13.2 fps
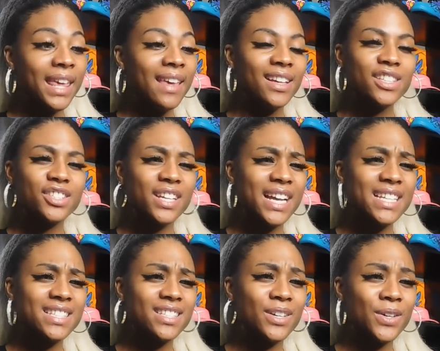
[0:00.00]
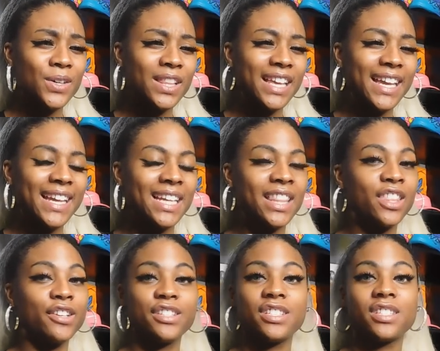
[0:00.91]
Because you guys know like
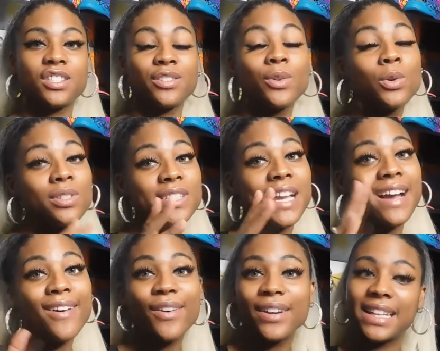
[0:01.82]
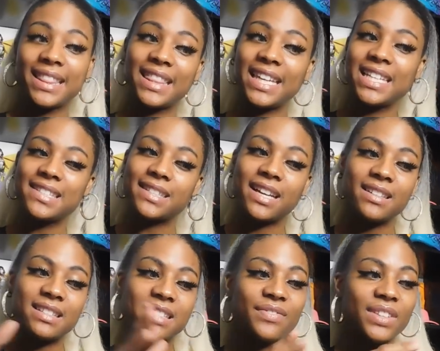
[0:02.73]
there's schools out and things out
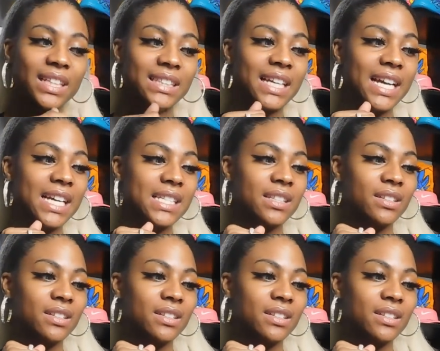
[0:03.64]
and stuff like that.